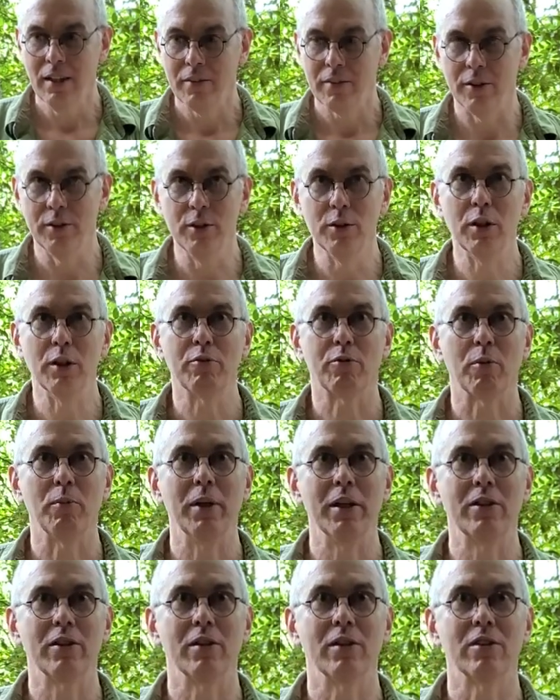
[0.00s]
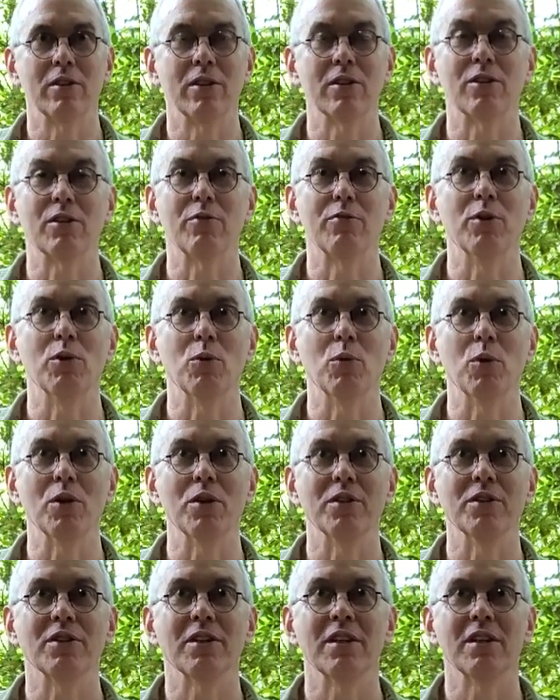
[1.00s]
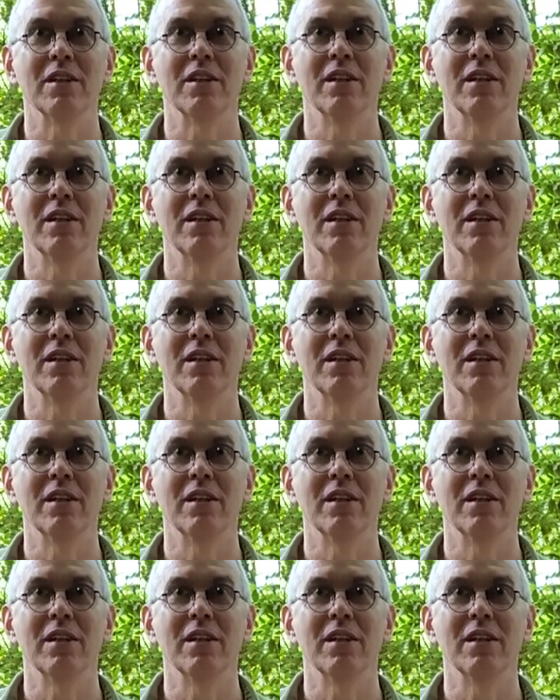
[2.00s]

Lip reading: new information is just a few words